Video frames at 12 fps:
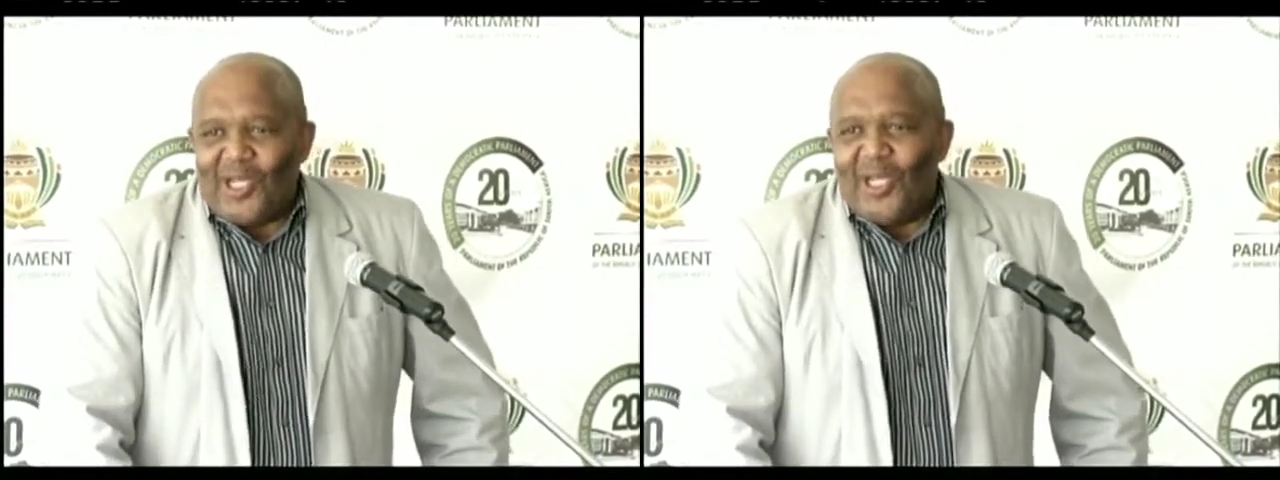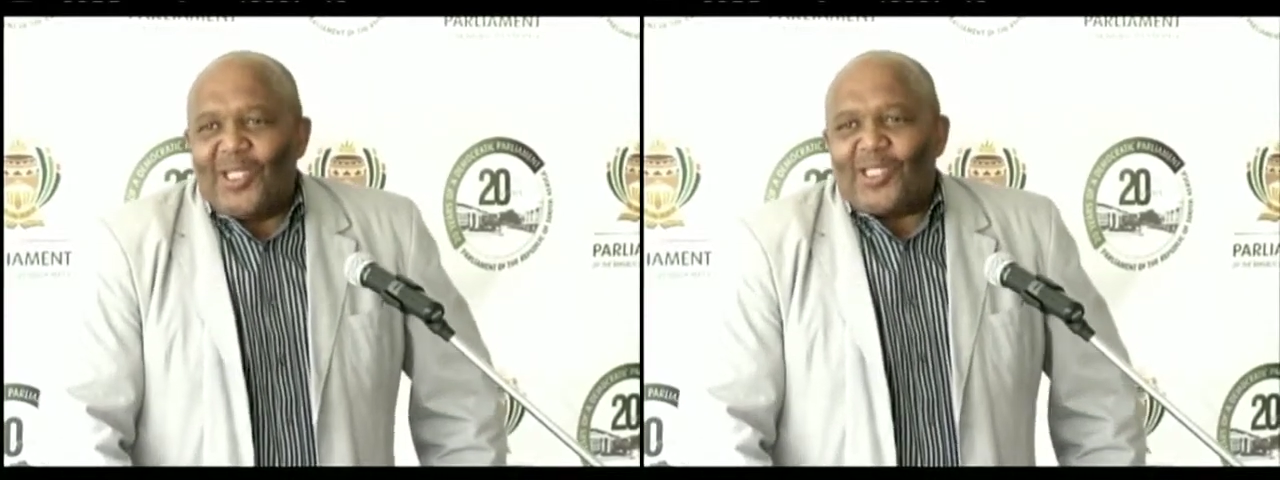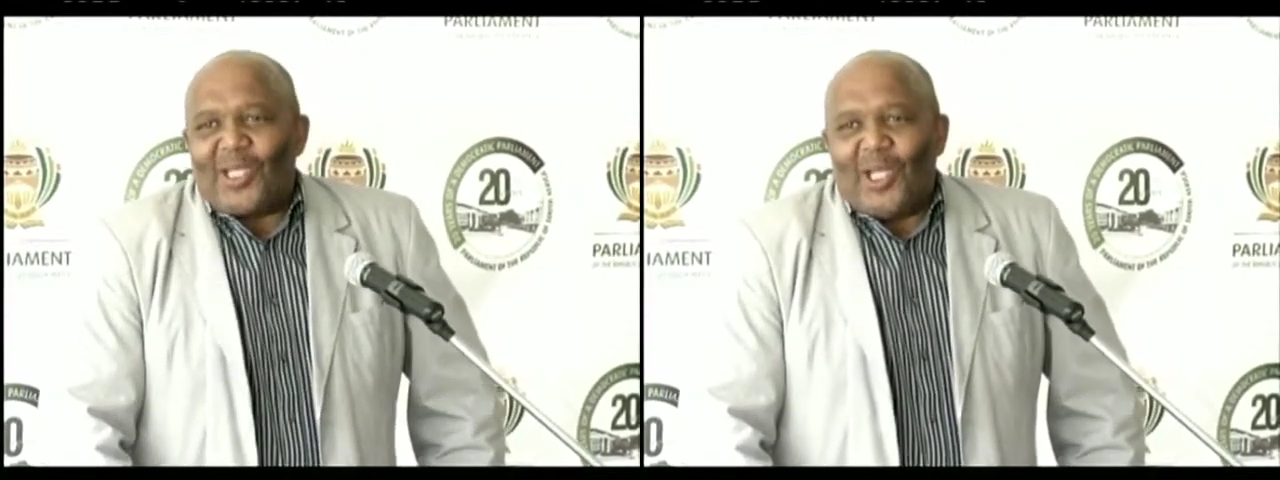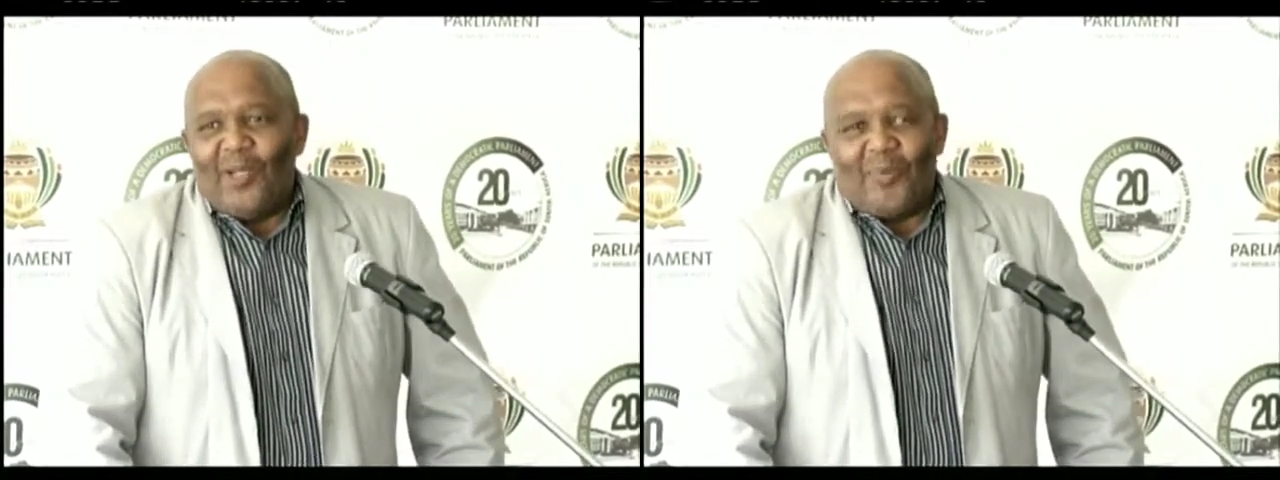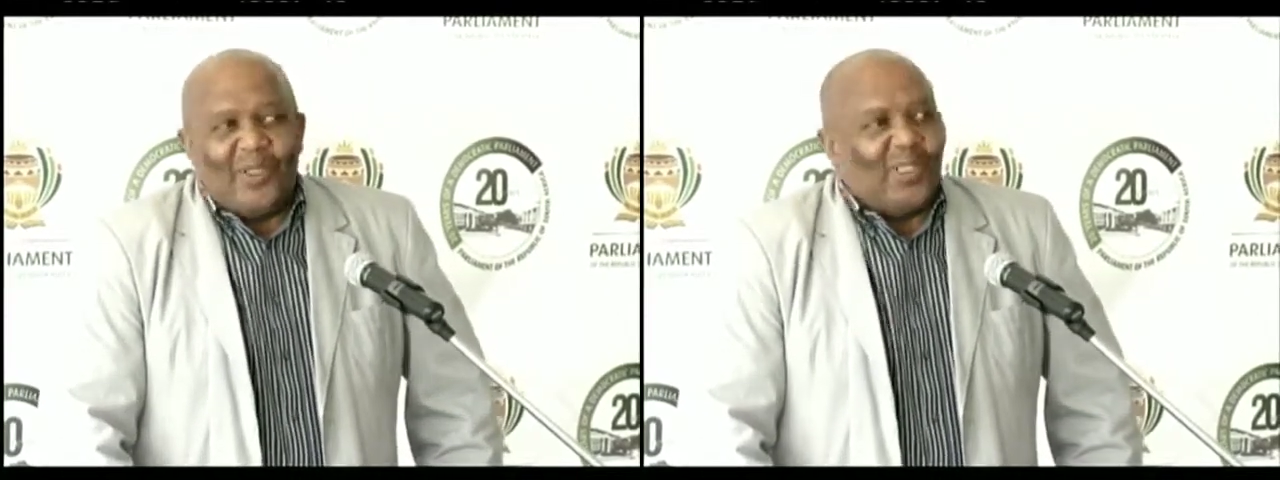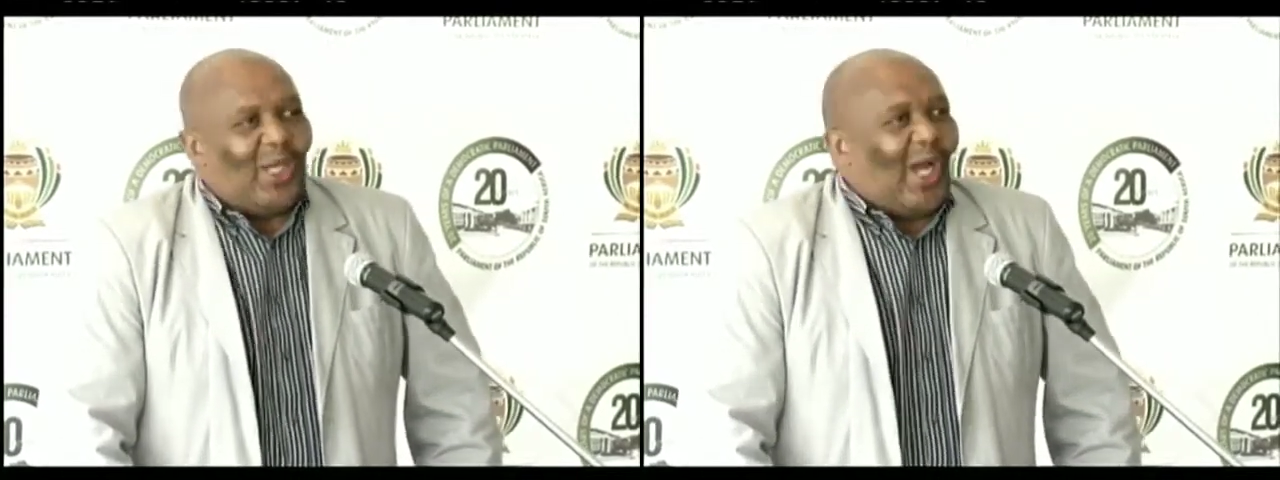landscape
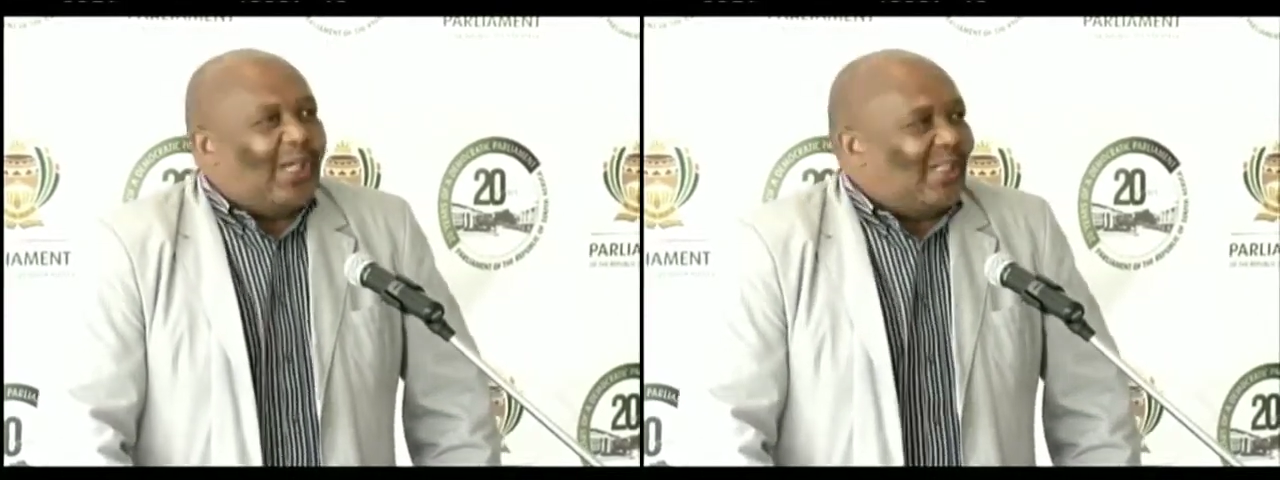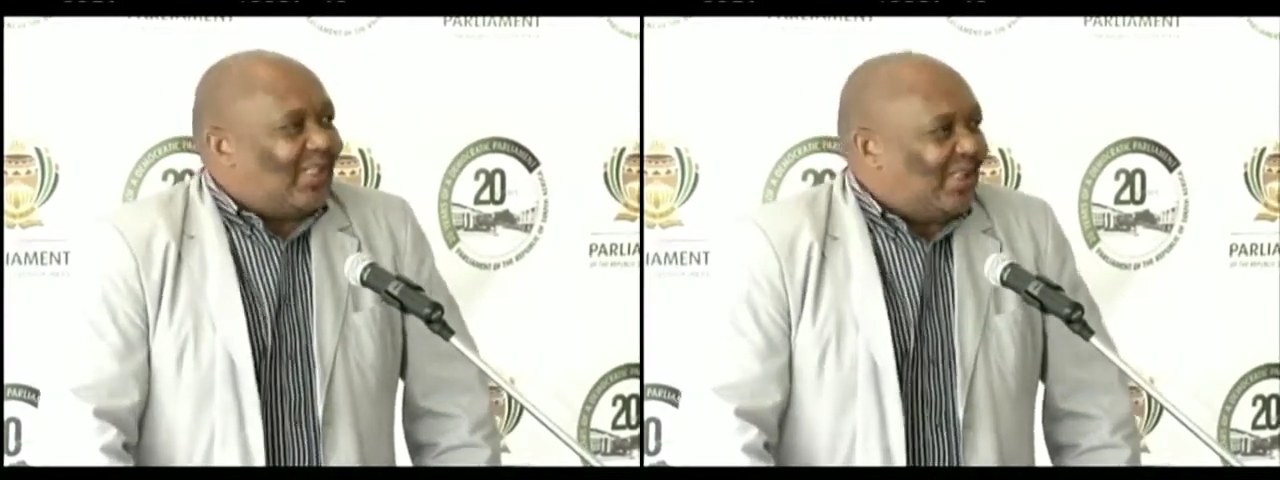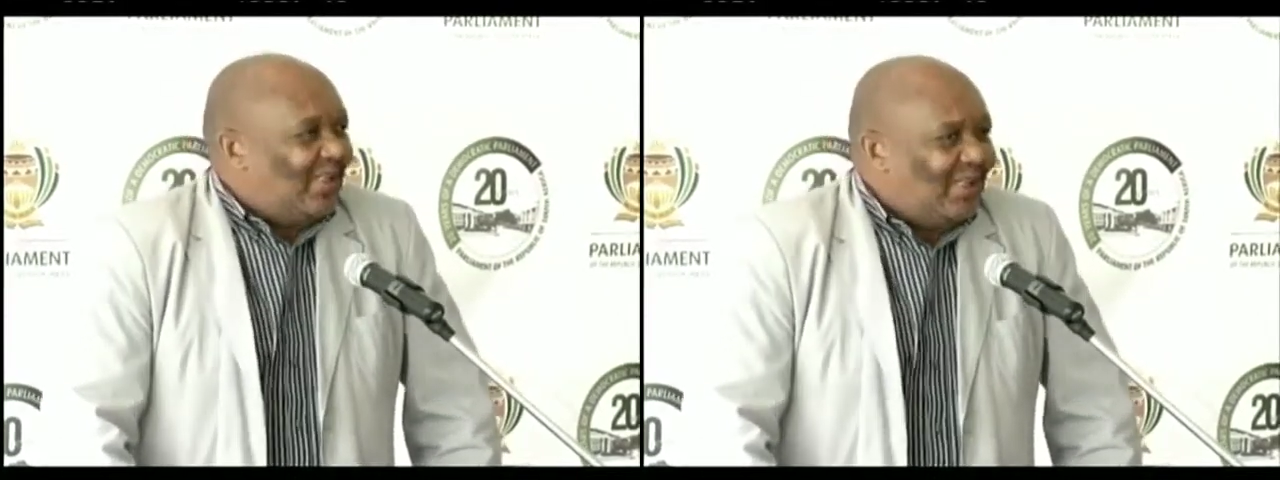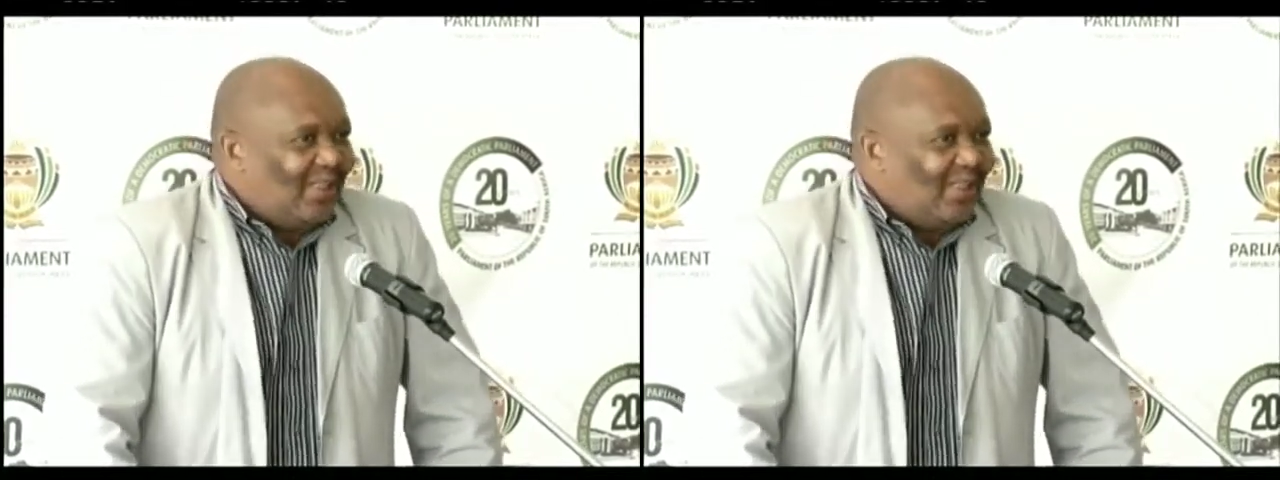in the country.